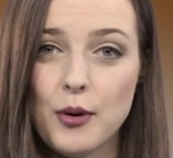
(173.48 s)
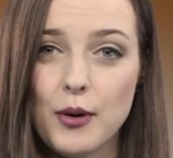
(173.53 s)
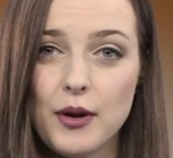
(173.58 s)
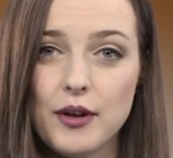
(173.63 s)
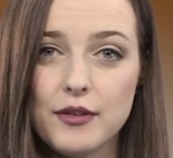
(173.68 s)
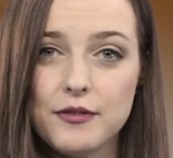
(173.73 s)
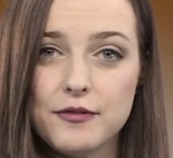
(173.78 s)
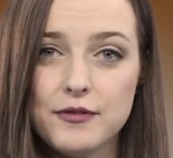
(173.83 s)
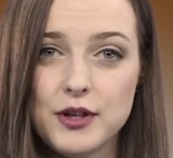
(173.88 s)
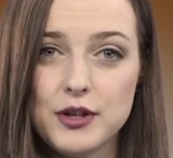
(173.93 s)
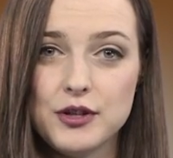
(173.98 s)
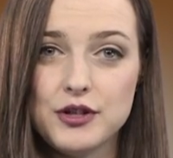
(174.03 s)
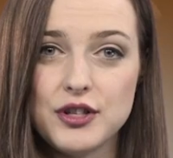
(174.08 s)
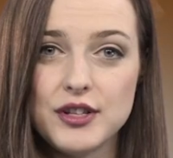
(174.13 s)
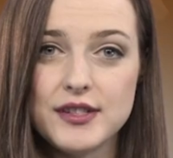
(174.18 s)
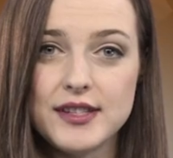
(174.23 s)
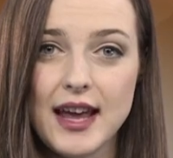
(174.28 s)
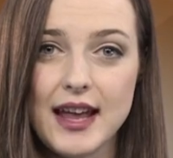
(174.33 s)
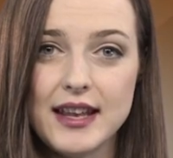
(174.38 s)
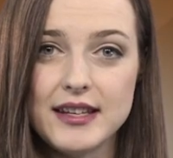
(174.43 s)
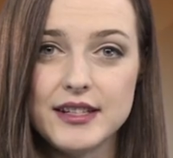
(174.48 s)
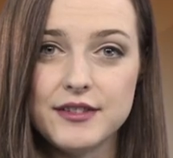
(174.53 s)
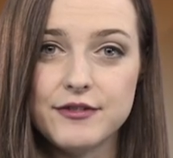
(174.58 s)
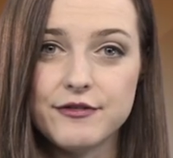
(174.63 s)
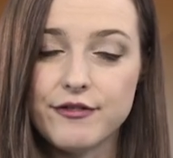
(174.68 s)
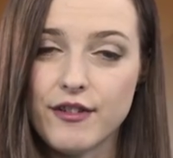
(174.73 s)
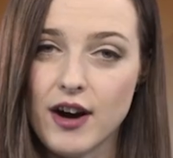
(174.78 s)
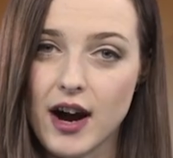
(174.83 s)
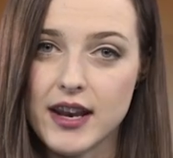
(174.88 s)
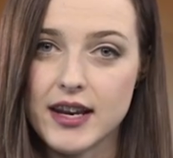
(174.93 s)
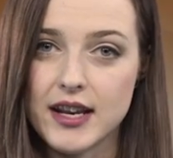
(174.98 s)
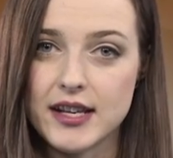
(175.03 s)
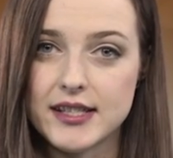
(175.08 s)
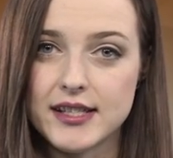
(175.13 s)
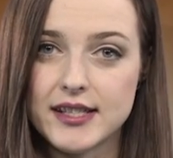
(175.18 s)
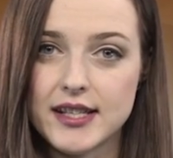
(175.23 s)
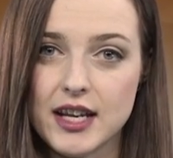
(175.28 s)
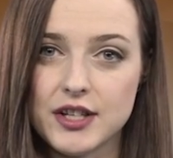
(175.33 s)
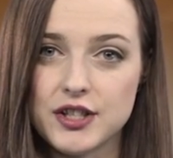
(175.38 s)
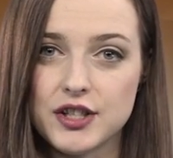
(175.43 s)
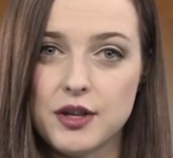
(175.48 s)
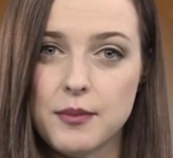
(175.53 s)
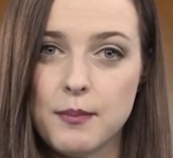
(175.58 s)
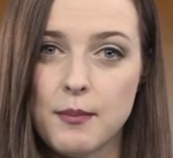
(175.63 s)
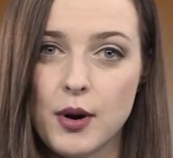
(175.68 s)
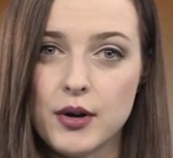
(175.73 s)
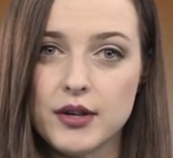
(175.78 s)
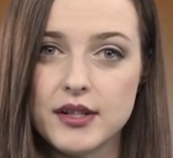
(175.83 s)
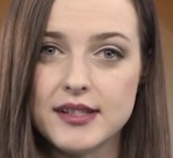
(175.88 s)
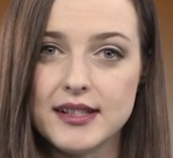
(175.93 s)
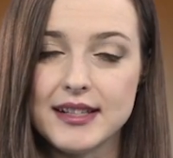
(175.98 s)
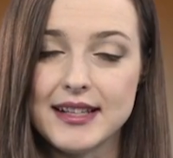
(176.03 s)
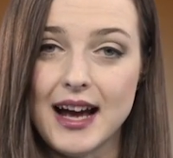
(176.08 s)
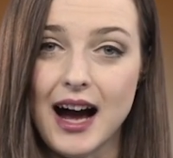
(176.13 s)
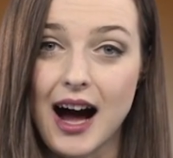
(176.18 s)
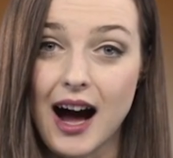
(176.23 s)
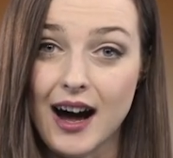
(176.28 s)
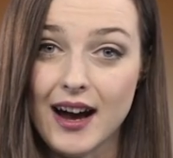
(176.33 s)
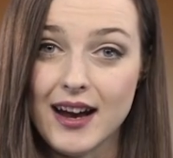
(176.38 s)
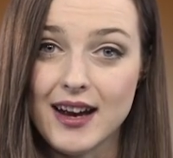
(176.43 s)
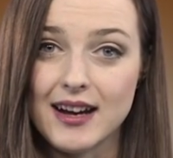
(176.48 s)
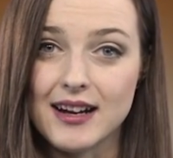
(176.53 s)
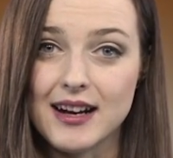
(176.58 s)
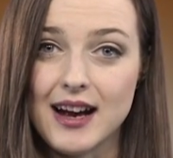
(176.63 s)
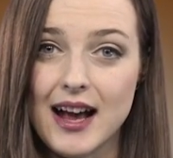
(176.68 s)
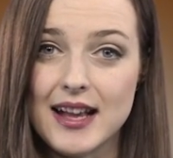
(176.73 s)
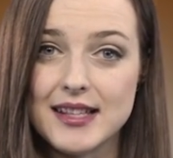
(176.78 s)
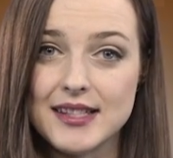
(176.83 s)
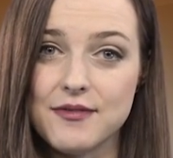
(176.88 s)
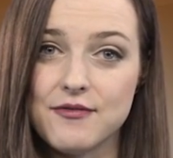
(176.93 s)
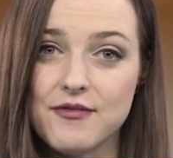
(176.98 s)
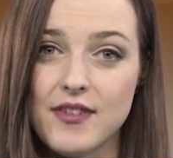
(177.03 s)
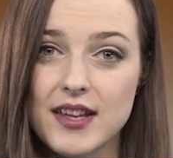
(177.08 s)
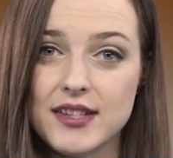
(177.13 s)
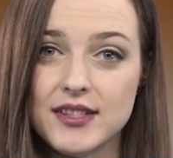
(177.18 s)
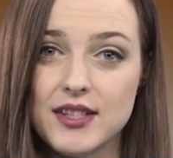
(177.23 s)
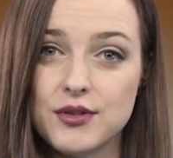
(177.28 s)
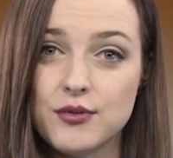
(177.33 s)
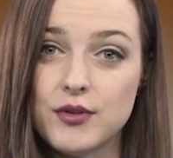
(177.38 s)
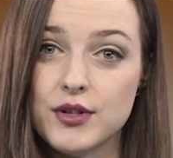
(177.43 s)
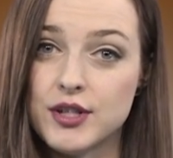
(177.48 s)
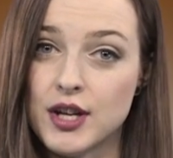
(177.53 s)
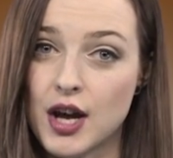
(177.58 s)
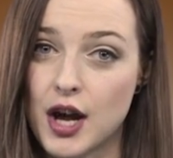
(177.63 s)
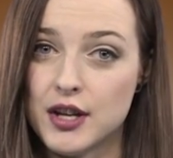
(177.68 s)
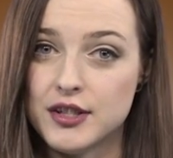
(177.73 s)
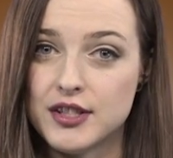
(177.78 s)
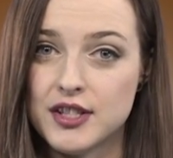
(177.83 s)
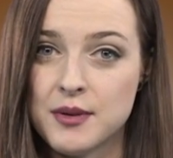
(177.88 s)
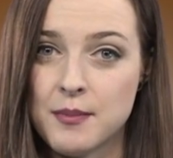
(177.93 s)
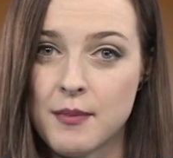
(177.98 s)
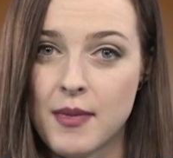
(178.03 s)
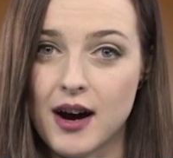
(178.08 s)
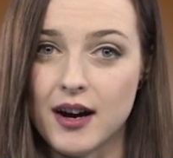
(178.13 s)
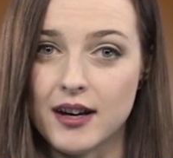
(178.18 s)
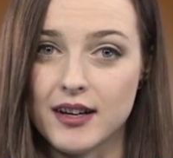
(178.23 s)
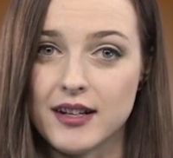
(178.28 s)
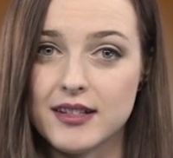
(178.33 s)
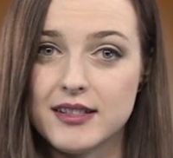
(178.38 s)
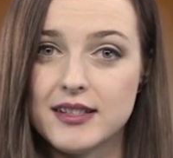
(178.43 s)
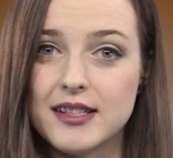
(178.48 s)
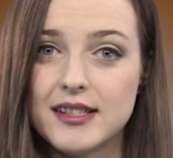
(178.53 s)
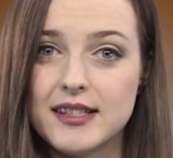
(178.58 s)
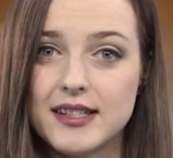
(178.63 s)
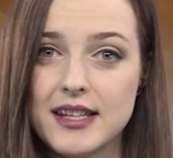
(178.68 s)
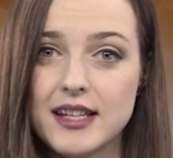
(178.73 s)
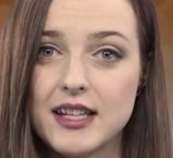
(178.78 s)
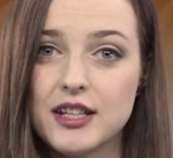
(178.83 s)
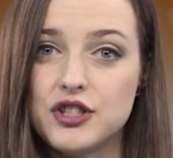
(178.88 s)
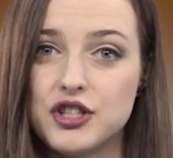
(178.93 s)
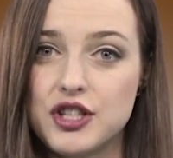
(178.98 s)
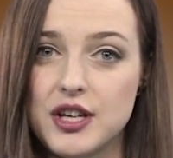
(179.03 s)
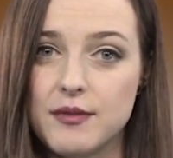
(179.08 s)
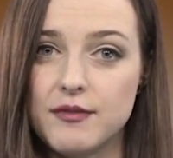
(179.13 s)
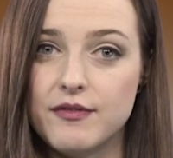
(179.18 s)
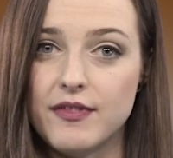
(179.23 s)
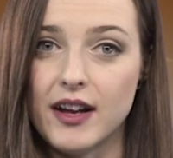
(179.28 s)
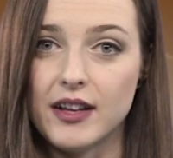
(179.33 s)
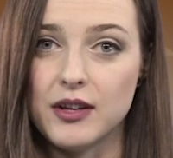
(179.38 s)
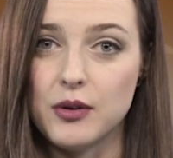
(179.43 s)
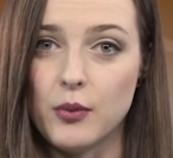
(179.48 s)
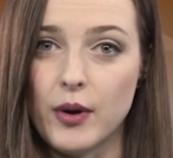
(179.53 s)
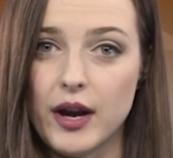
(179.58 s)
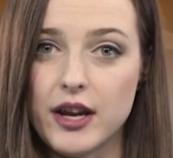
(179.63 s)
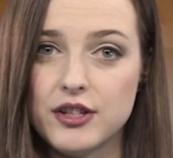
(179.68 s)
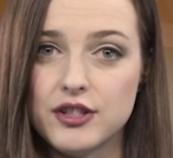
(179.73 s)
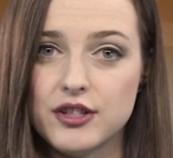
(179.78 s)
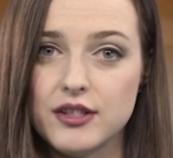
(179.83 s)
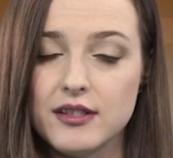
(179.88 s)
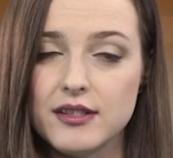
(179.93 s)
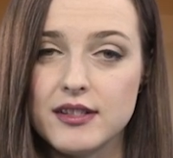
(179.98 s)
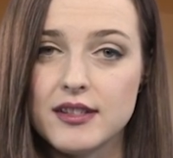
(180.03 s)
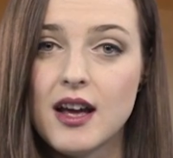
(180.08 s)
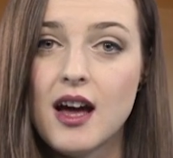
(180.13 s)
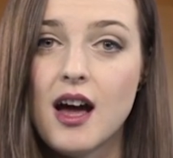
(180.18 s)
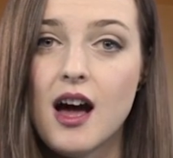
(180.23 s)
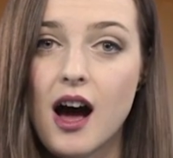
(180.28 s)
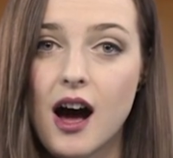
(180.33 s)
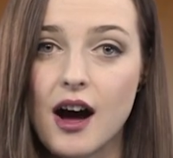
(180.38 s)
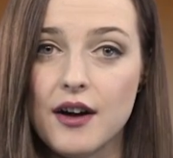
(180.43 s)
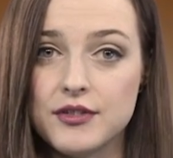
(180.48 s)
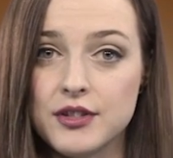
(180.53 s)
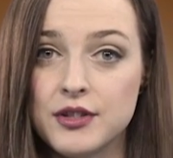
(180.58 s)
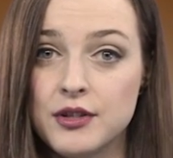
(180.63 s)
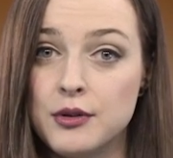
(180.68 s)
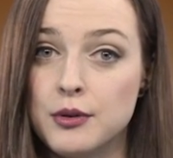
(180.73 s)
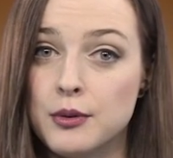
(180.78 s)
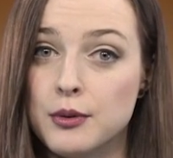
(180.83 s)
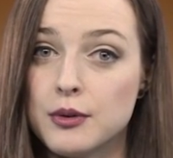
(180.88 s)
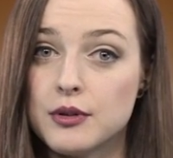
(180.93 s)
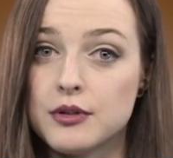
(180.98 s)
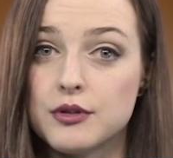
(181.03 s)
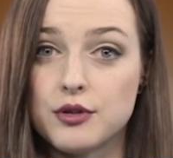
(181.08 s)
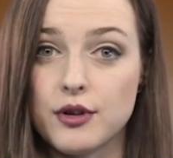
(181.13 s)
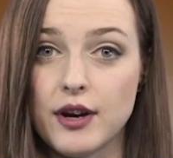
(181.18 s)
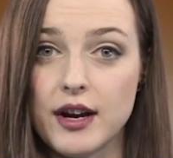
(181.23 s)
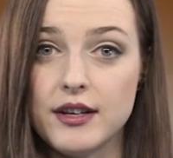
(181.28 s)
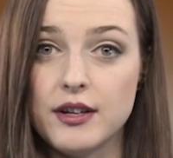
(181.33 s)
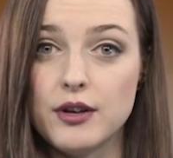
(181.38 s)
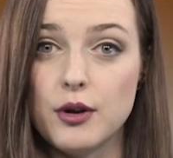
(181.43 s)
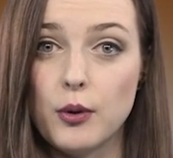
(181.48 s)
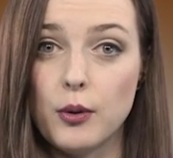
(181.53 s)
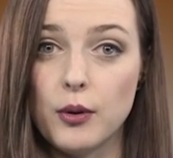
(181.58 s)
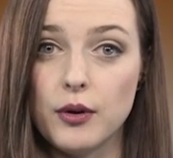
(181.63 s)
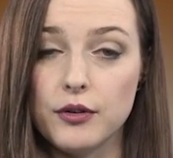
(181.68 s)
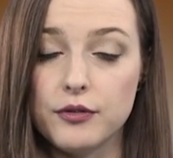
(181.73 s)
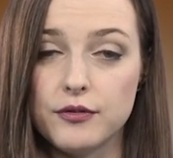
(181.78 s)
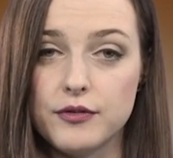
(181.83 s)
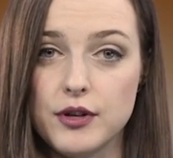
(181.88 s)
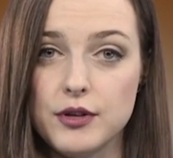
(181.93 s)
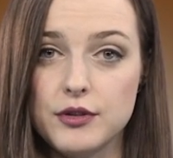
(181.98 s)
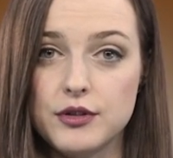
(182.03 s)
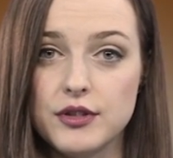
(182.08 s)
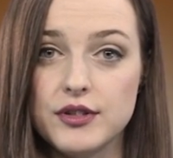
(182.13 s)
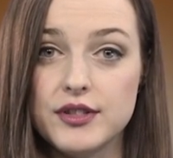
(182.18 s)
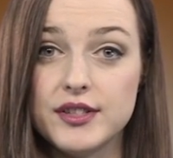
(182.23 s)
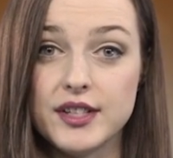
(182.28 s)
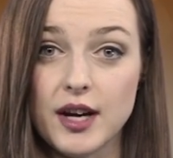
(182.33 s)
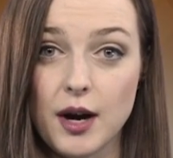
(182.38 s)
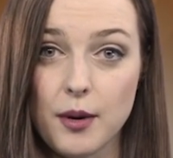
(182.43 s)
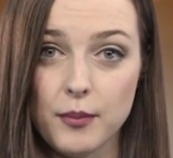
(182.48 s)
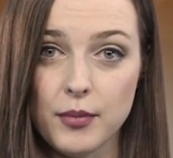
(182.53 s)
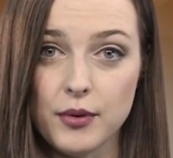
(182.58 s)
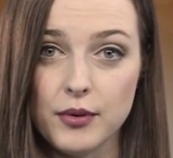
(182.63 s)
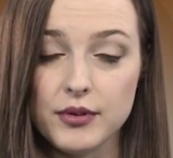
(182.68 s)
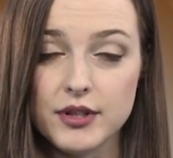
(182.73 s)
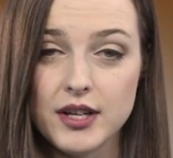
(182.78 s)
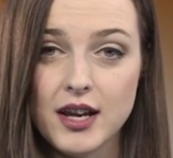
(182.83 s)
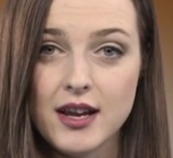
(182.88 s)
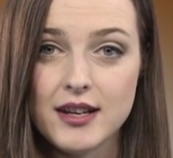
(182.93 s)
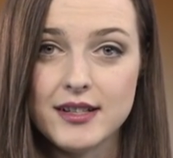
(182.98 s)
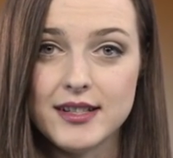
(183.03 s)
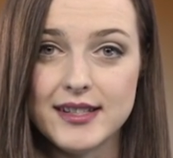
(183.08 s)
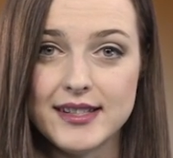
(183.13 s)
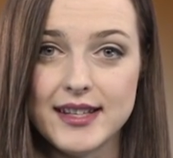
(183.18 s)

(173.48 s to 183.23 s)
oil futures ended Friday's session modestly higher as investors returned to the market to seek cheap valuations after New York traded oil futures tumbled to